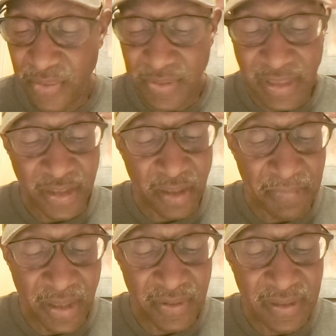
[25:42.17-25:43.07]
was a
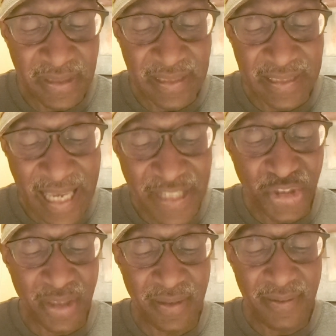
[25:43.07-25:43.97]

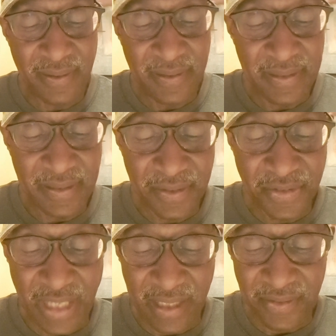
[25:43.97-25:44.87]
communication
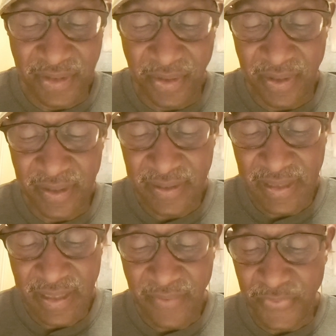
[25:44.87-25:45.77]
secretary
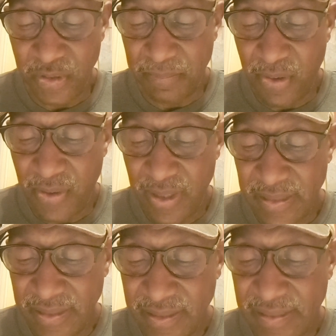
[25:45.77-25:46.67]
for the
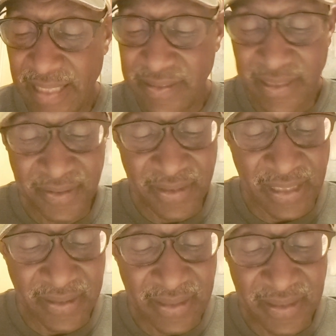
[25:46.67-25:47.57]
party. In
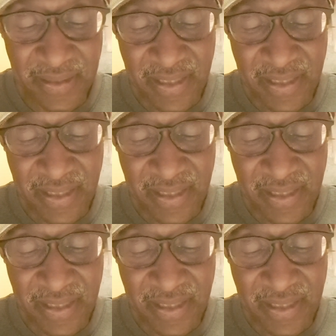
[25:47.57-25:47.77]
1960,